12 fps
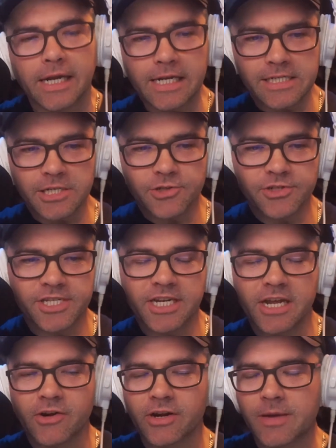is interesting
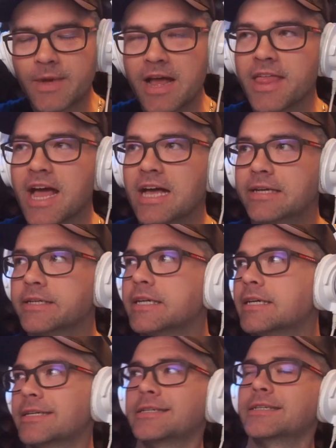hearing about that
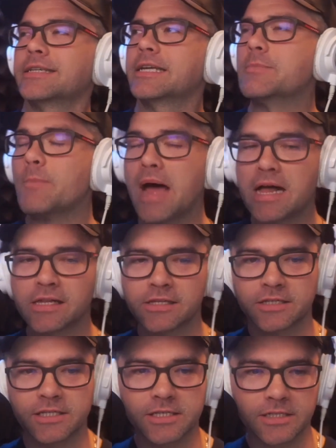
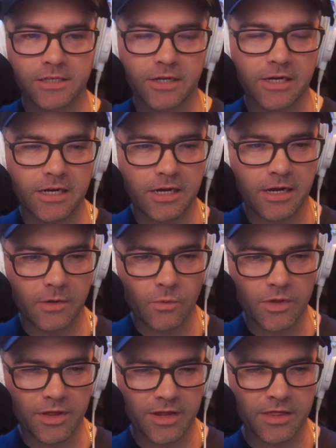imbalance
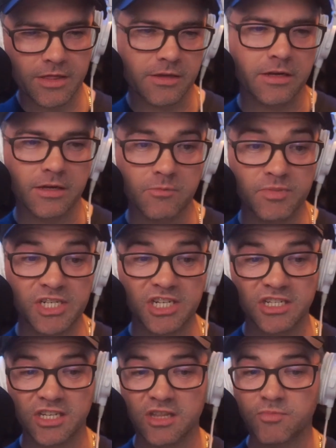within
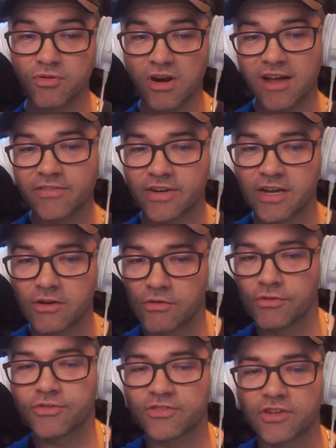particularly the private health
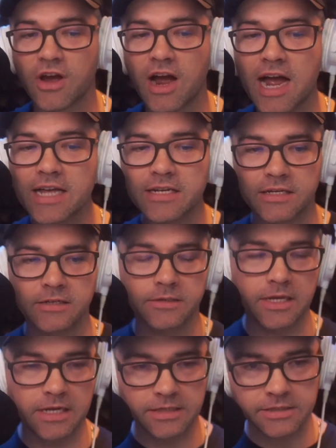side,
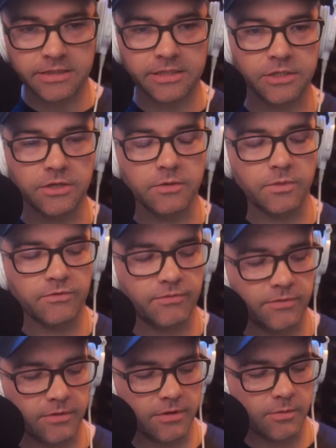and you know
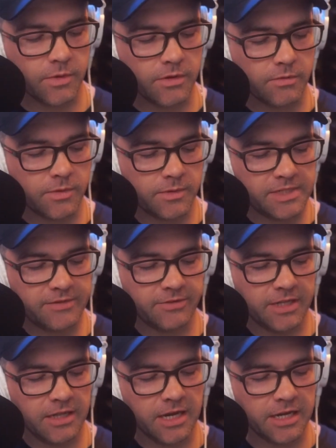we're
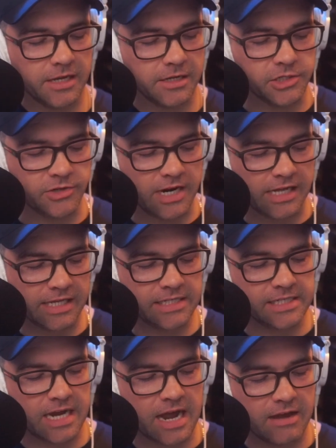definitely lucky in Australia
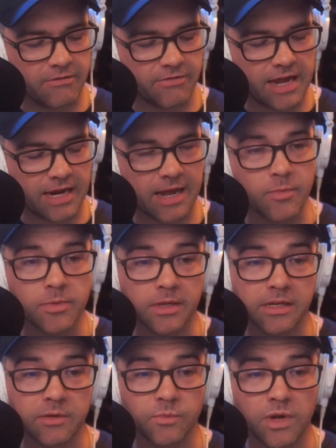to have that
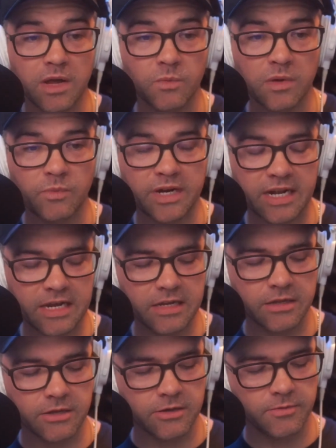capability, and we
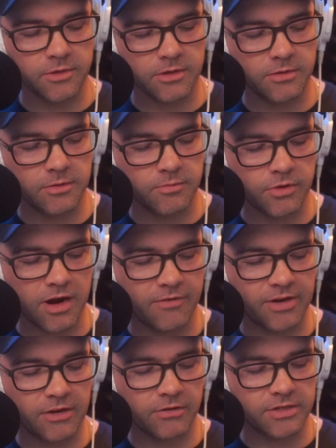need the
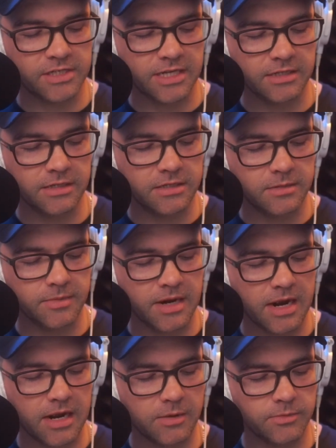private health sector to be
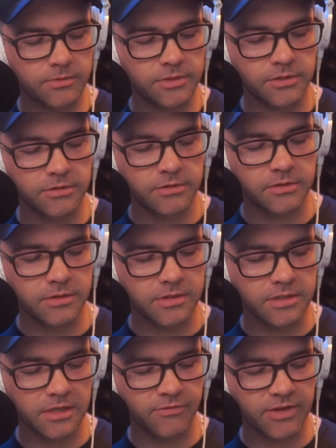able to
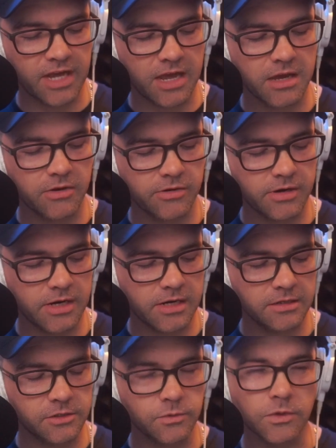deliver care
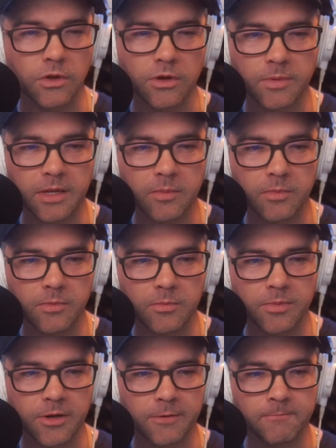to a lot of people.
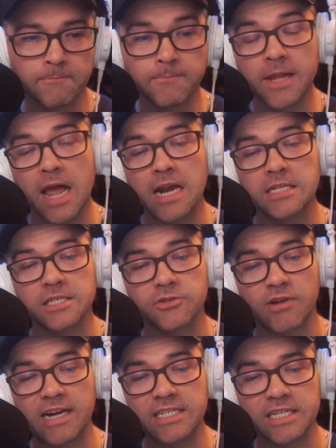And it's
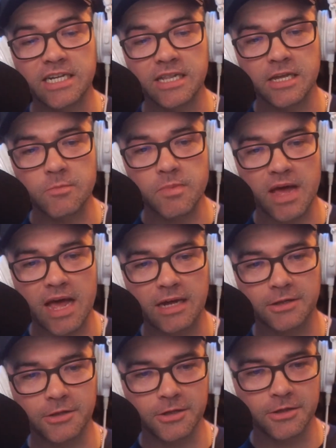great to hear the
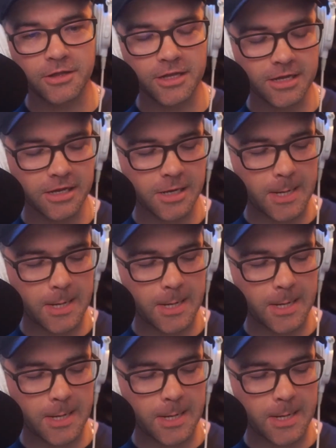impact that the